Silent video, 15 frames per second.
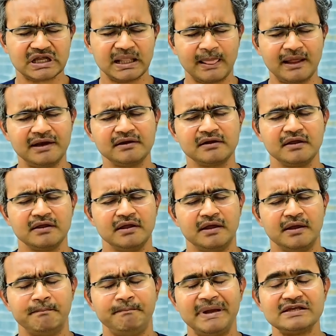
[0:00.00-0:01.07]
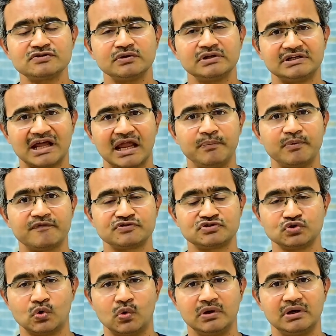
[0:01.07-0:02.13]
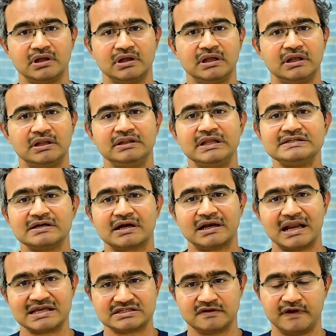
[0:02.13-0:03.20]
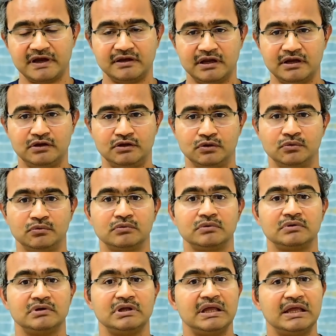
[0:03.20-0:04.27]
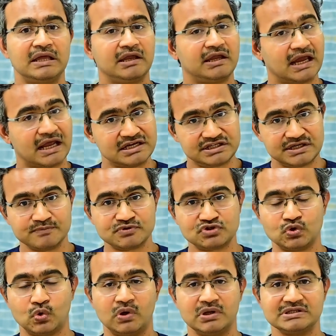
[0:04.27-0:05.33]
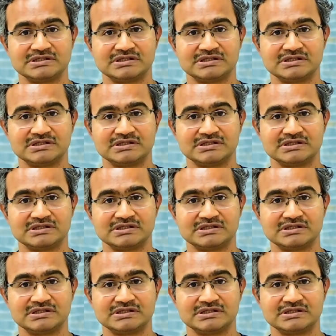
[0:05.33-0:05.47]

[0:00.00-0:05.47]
And based on the type of stone, these are classified into calcium stones,